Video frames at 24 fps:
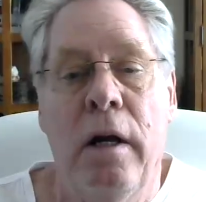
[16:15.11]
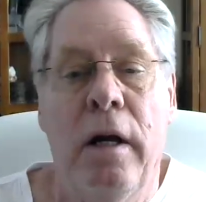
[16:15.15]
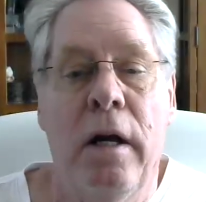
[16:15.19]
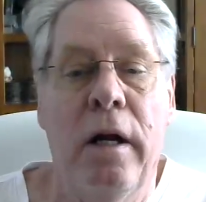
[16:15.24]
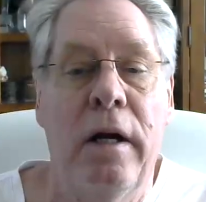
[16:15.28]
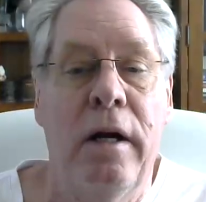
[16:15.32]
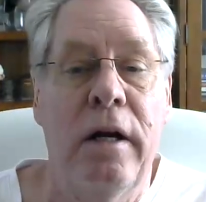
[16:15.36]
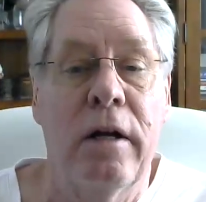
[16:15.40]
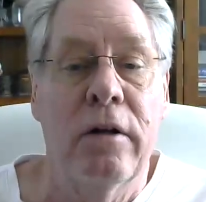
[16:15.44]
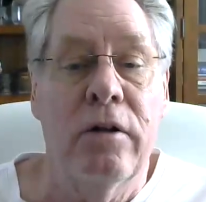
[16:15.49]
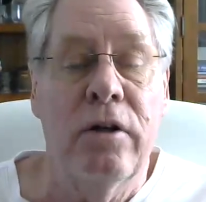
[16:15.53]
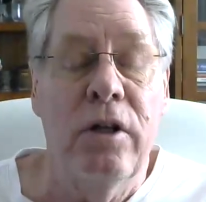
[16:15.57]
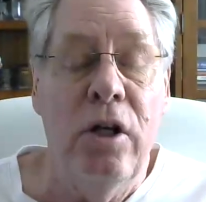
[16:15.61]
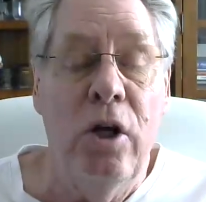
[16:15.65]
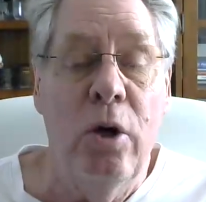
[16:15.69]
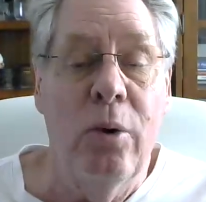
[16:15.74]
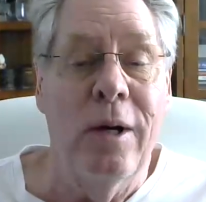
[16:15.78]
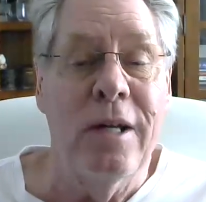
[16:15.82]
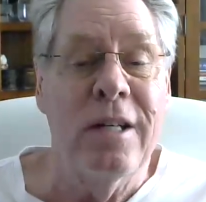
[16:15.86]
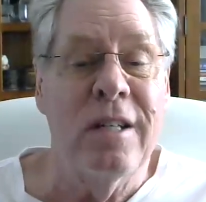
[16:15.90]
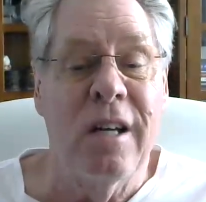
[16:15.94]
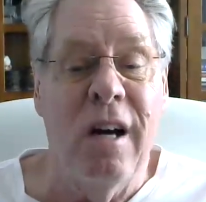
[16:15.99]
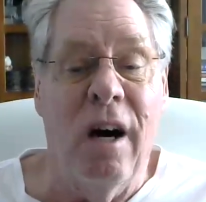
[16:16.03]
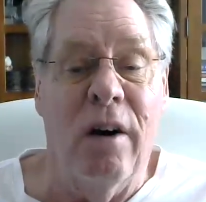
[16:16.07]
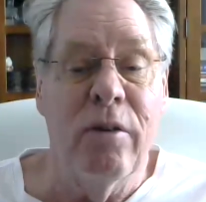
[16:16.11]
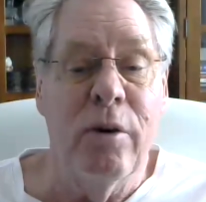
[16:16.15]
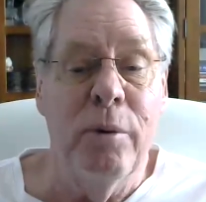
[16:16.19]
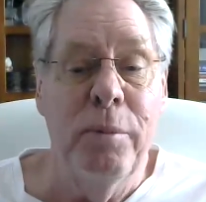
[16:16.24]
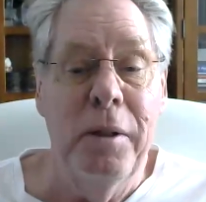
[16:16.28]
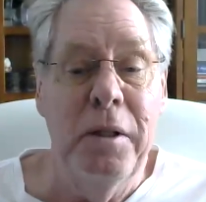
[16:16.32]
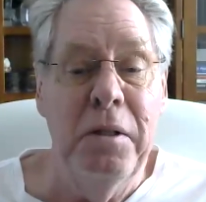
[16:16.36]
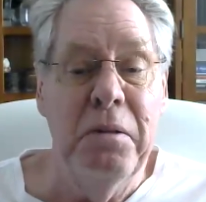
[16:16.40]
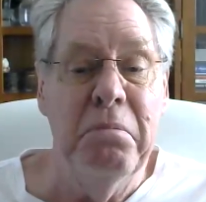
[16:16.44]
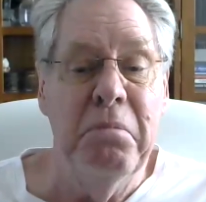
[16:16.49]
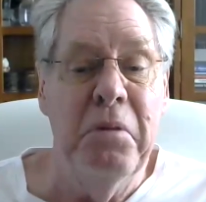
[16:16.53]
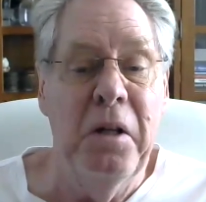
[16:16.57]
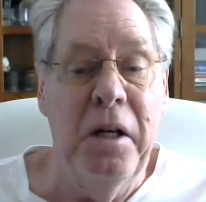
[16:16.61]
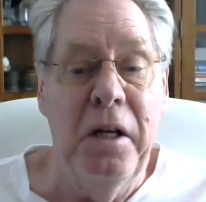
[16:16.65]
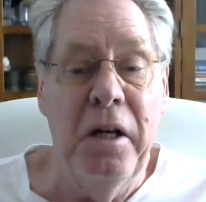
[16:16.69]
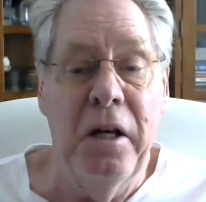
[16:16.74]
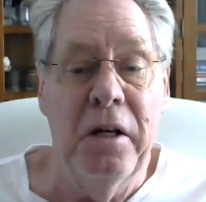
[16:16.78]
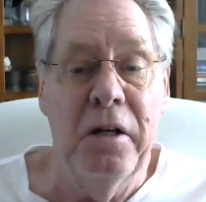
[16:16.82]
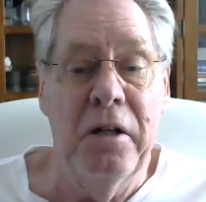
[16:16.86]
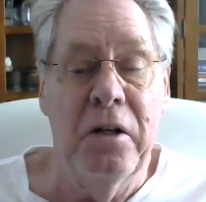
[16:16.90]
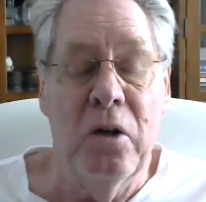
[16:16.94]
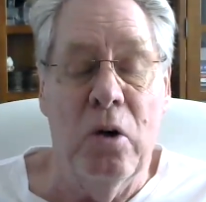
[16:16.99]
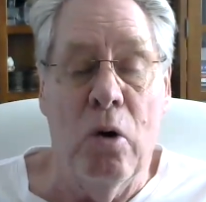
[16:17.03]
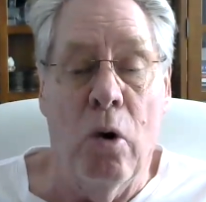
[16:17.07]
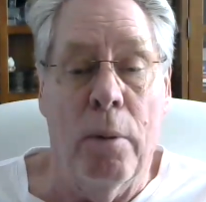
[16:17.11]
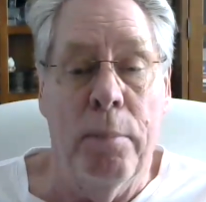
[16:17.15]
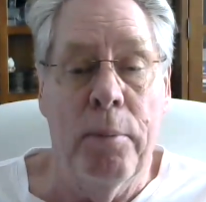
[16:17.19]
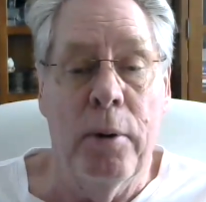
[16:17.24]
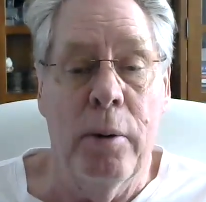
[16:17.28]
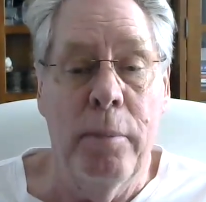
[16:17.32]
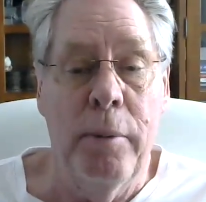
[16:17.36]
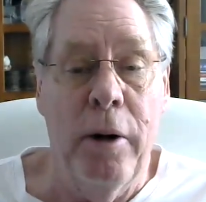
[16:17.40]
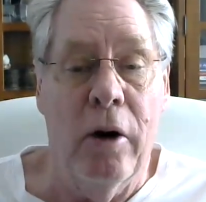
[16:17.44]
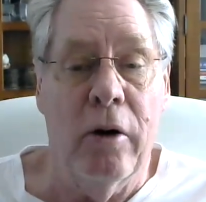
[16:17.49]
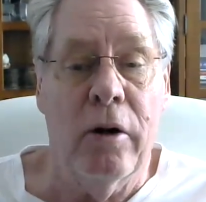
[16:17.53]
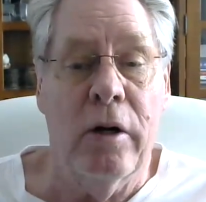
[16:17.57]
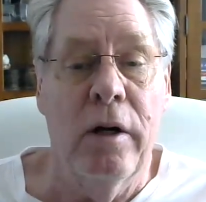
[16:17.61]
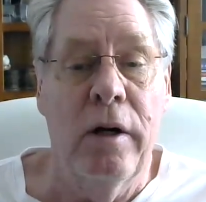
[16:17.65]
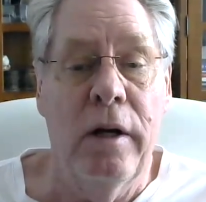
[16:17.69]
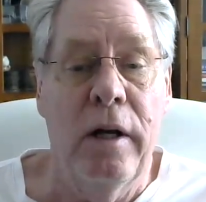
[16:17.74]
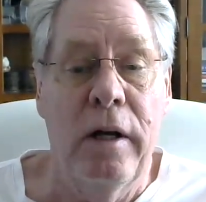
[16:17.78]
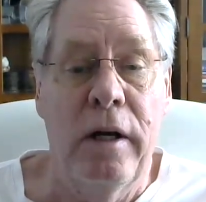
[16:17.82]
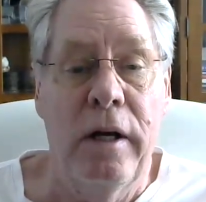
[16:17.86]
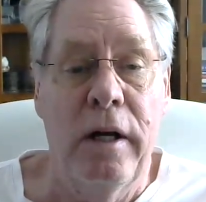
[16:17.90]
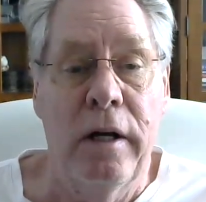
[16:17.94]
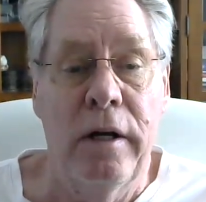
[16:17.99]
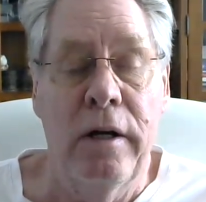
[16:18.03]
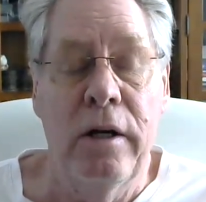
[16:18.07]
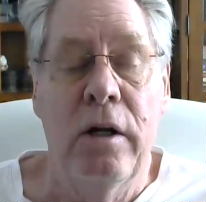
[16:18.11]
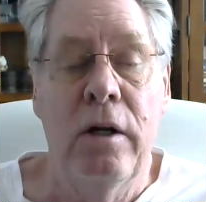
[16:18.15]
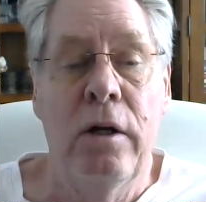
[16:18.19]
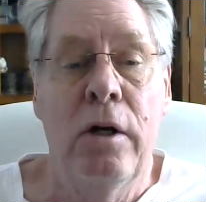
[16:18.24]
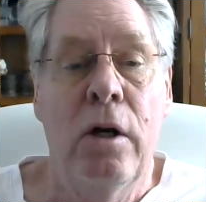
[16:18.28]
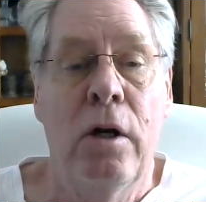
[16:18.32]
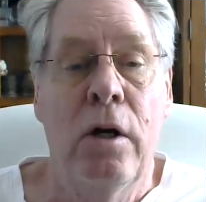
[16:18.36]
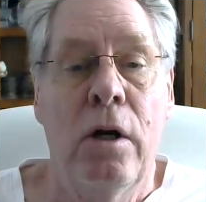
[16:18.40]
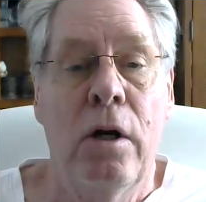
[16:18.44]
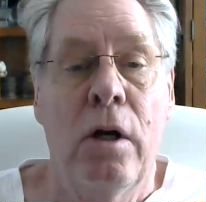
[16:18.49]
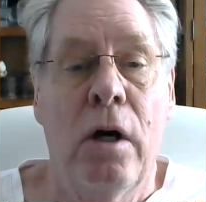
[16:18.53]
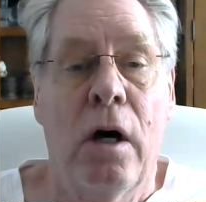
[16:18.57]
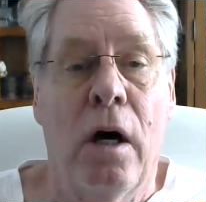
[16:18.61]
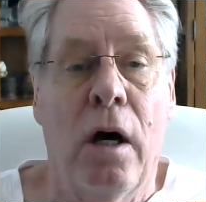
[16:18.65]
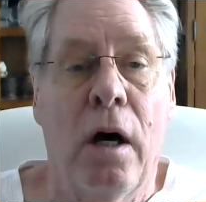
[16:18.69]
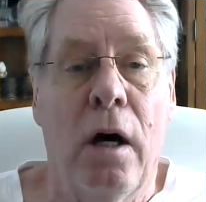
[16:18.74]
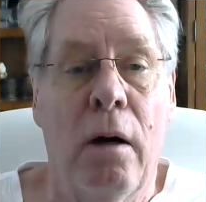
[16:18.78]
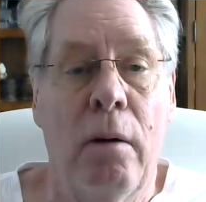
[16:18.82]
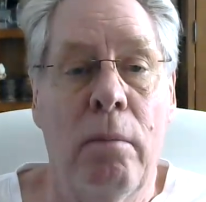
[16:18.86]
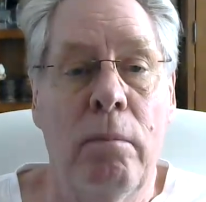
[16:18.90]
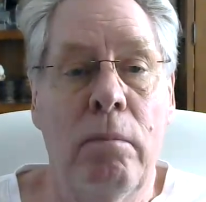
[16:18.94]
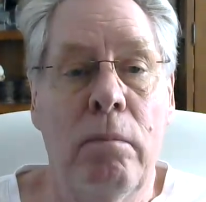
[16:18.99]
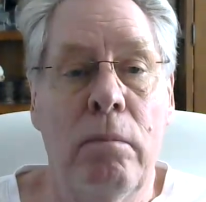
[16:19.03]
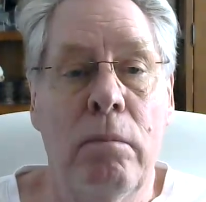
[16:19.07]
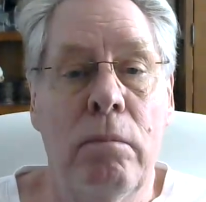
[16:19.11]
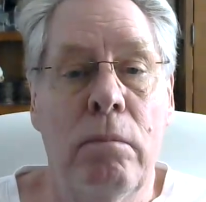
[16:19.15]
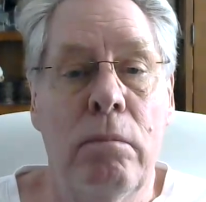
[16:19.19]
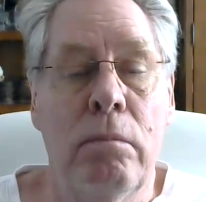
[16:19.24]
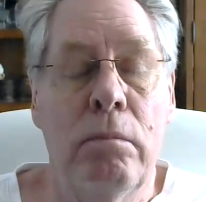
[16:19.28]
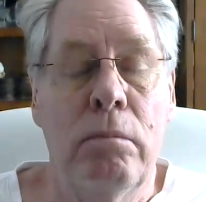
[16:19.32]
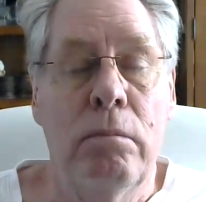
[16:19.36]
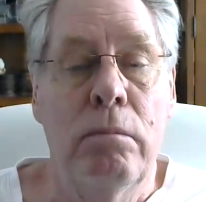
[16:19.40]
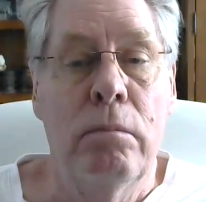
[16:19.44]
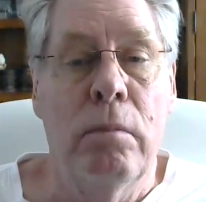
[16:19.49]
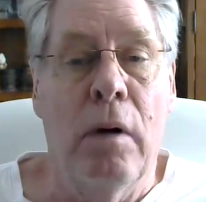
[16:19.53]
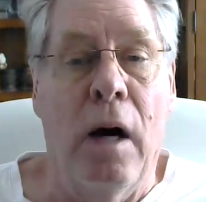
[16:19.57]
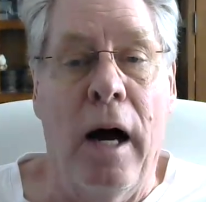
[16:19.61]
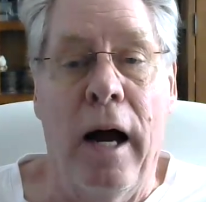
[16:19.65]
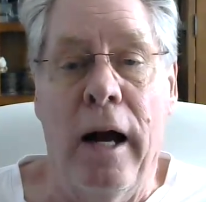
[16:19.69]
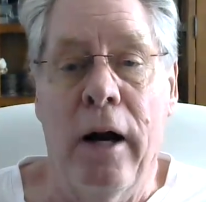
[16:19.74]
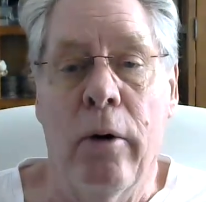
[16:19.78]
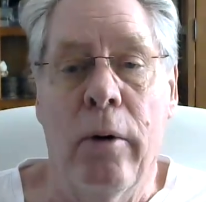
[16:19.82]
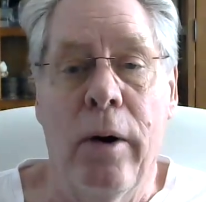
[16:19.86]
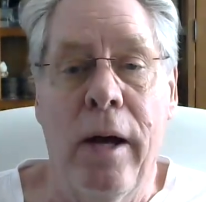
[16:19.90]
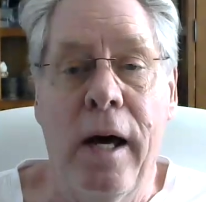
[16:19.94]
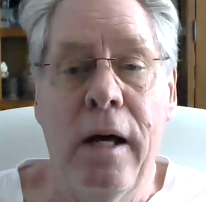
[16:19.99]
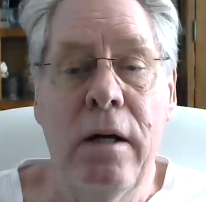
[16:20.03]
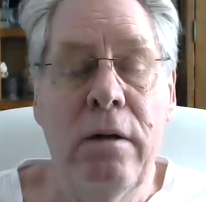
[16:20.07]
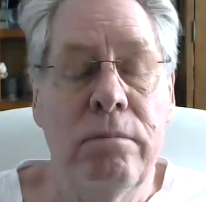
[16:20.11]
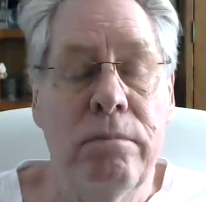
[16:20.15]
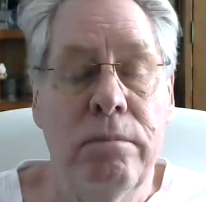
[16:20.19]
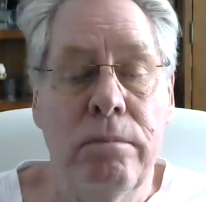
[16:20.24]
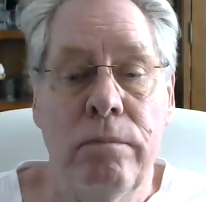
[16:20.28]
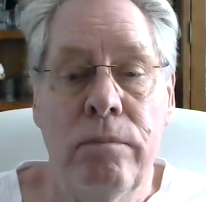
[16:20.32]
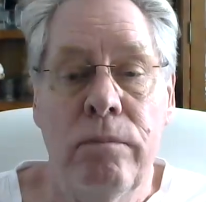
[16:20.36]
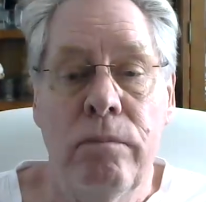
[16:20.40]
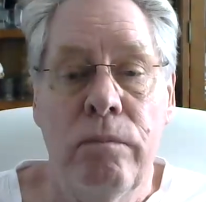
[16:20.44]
It hit the U.S. government. It hit corporate America. It hit higher ed,